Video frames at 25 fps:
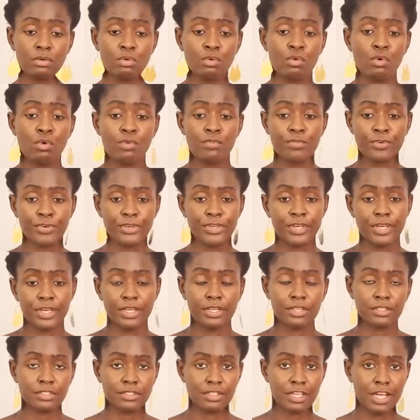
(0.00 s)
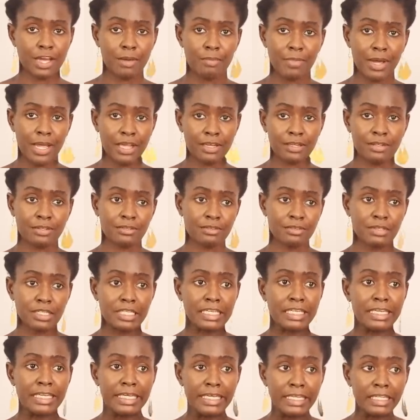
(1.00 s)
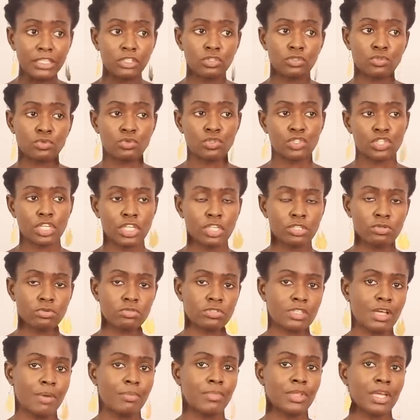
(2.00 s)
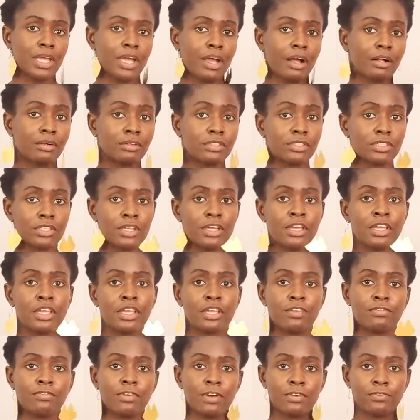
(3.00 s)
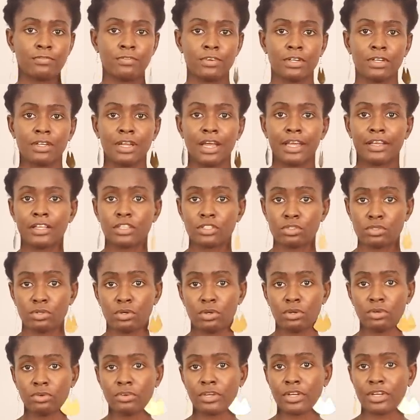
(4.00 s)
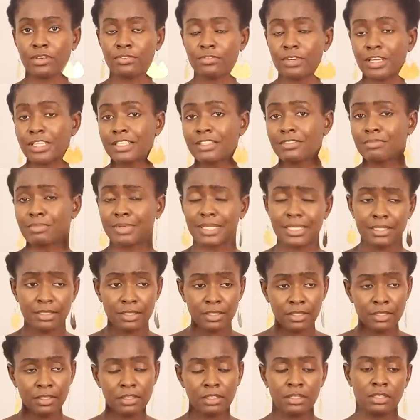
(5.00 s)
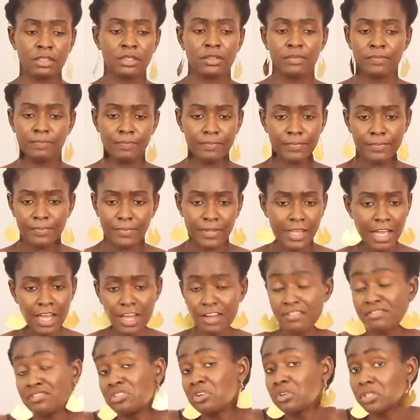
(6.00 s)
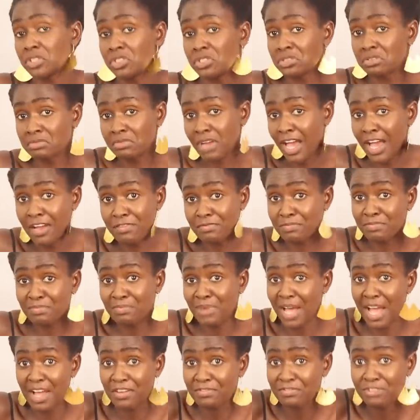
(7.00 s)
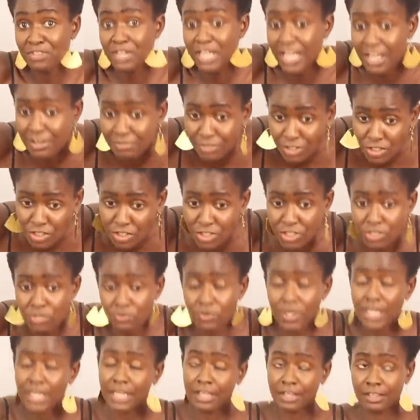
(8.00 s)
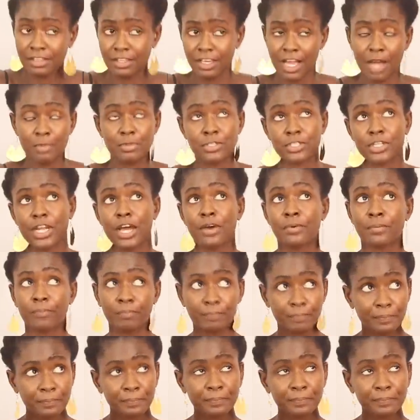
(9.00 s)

over years I might need to change to something else if I feel like it's no longer effective. But I have not I, I have never changed to anything up to now.